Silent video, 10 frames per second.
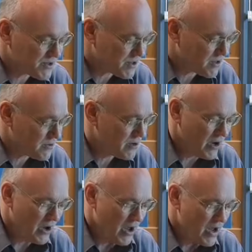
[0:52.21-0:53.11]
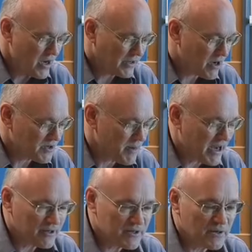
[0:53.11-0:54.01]
So it goes
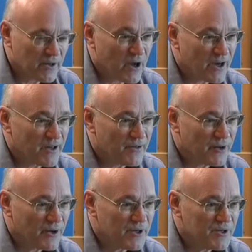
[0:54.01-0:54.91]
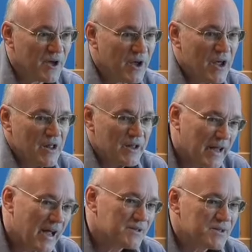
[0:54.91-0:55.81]
back until the 1930s.
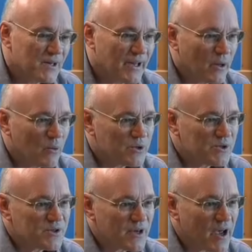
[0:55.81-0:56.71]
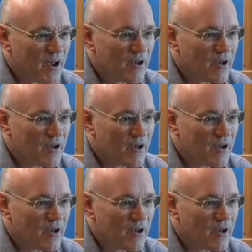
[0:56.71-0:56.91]
The cancer link was